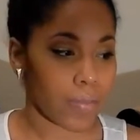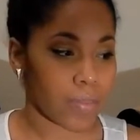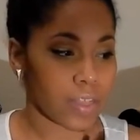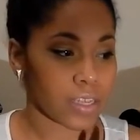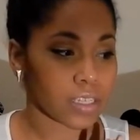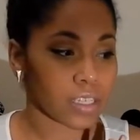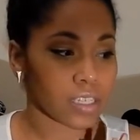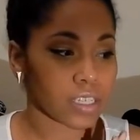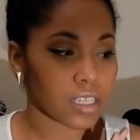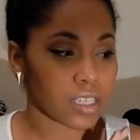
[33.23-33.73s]

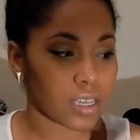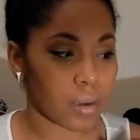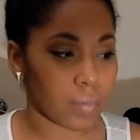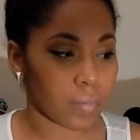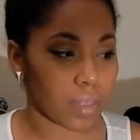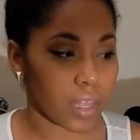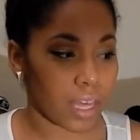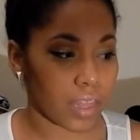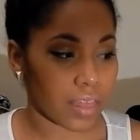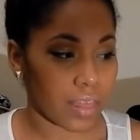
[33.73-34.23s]
This is
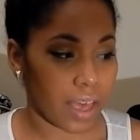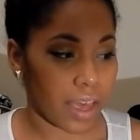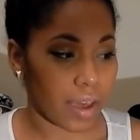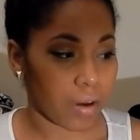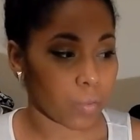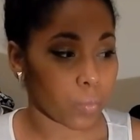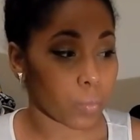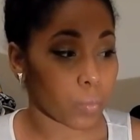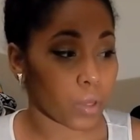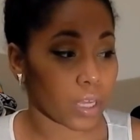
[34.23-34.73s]
something
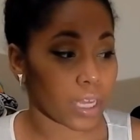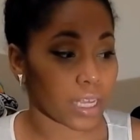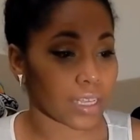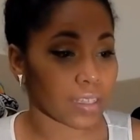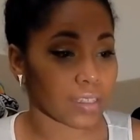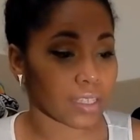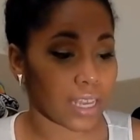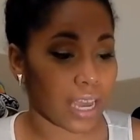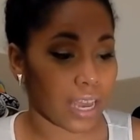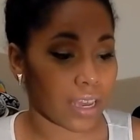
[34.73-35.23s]
that
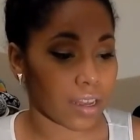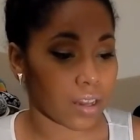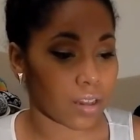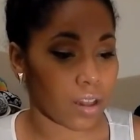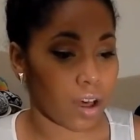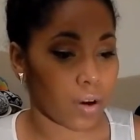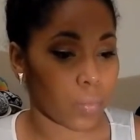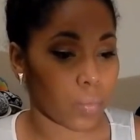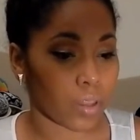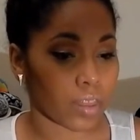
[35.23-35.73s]
we take
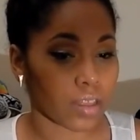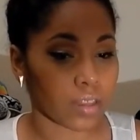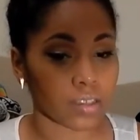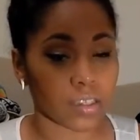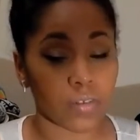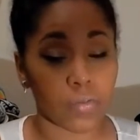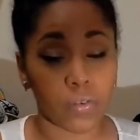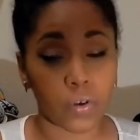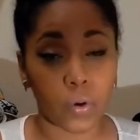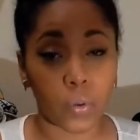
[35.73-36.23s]
along with
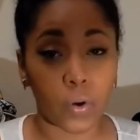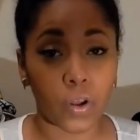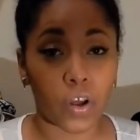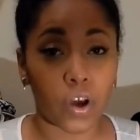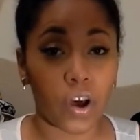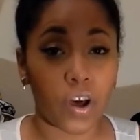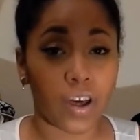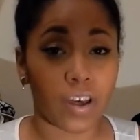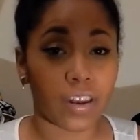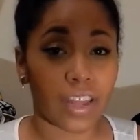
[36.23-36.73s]
us if we're going
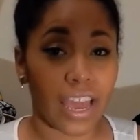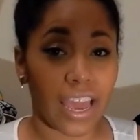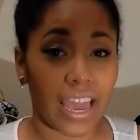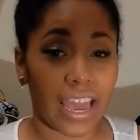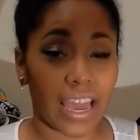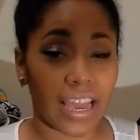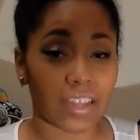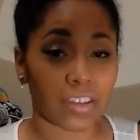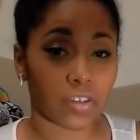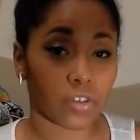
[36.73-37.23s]
on
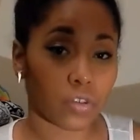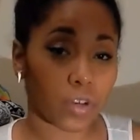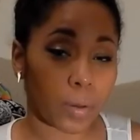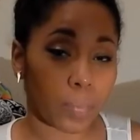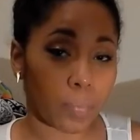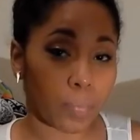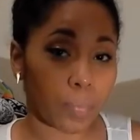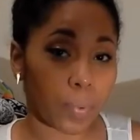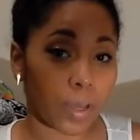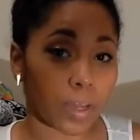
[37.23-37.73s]
a
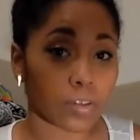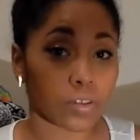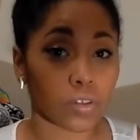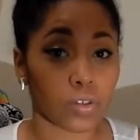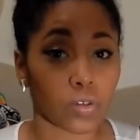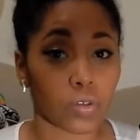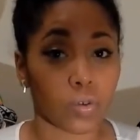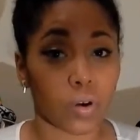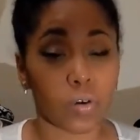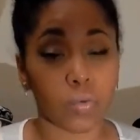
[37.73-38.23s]
trip
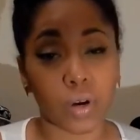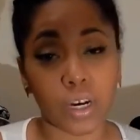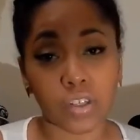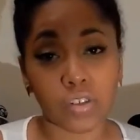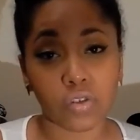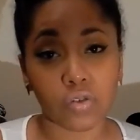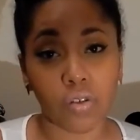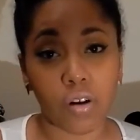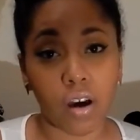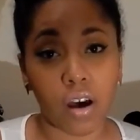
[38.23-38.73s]
to a
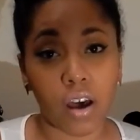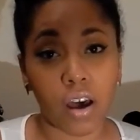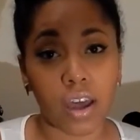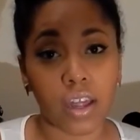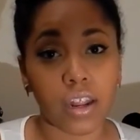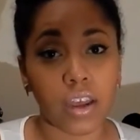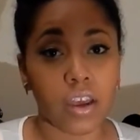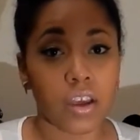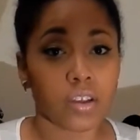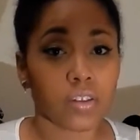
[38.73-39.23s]

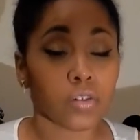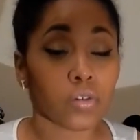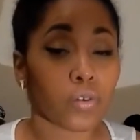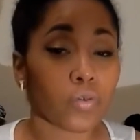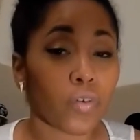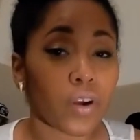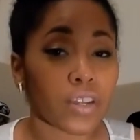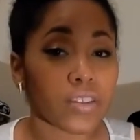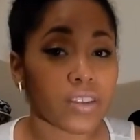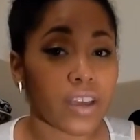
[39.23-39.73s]
restaurant, to a
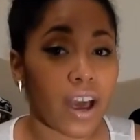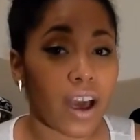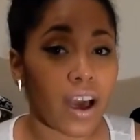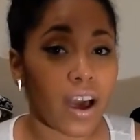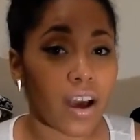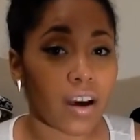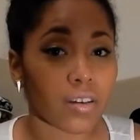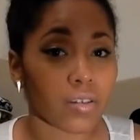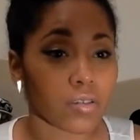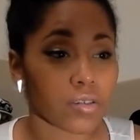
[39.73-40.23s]
friend's
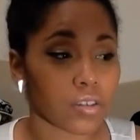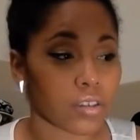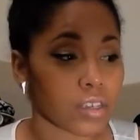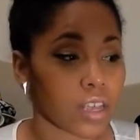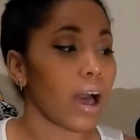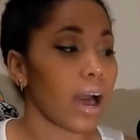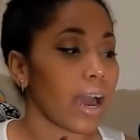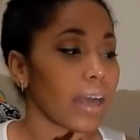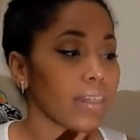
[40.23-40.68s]
house.